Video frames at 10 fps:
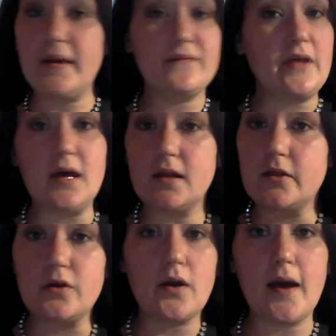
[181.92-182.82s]
have to edit
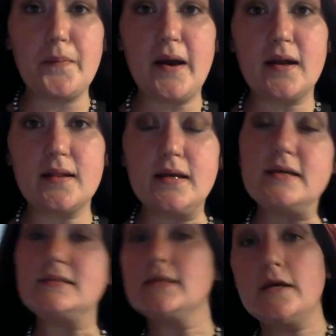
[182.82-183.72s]
the crap out of
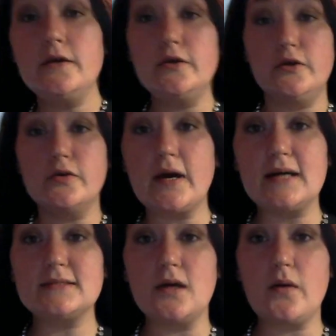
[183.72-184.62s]
this. You
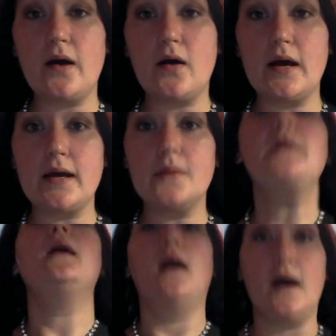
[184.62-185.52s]
guys know how I am.
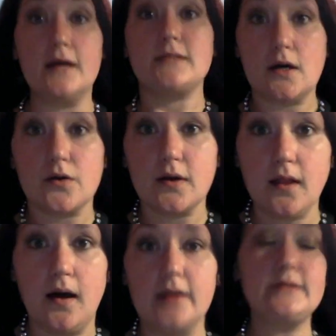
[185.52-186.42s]
I talk a
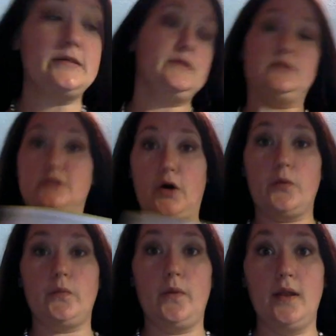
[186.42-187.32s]
lot. So,
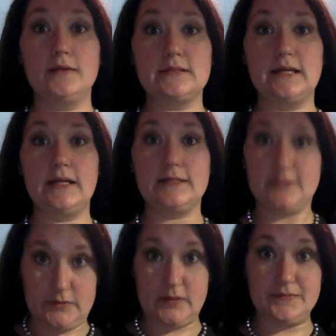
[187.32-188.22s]
let's get
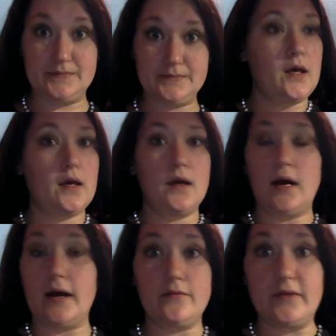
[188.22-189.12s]
into it.
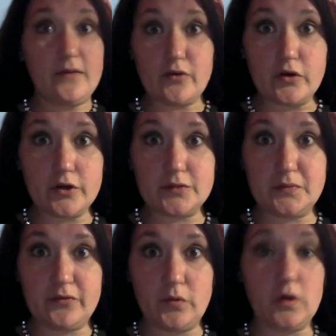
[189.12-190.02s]
I have never cooked
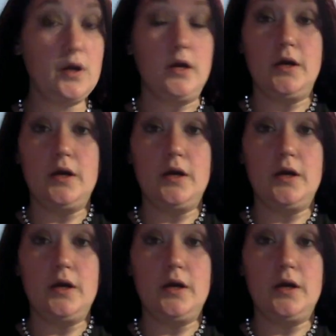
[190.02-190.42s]
before